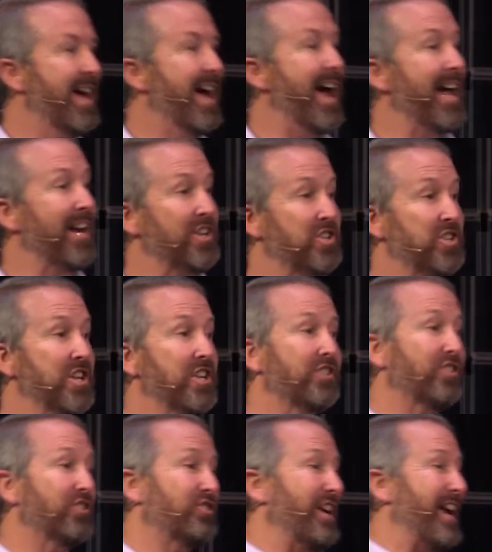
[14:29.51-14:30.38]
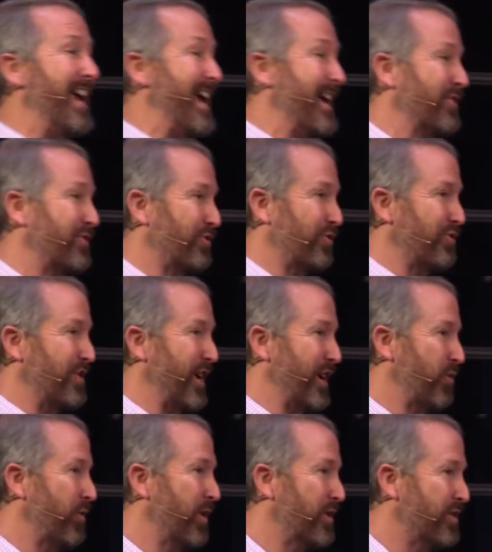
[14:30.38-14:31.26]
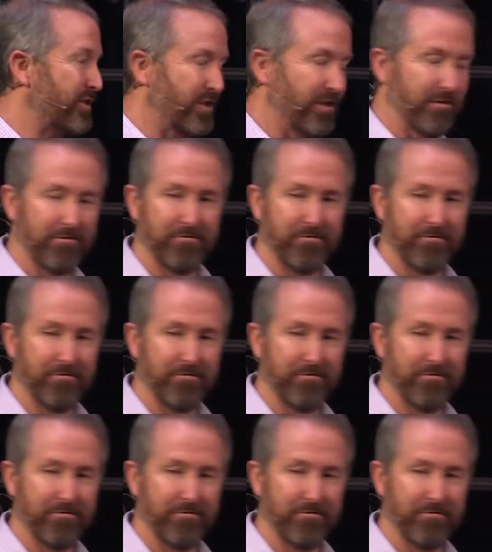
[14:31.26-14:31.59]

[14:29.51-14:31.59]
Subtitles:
And Jesus answers that question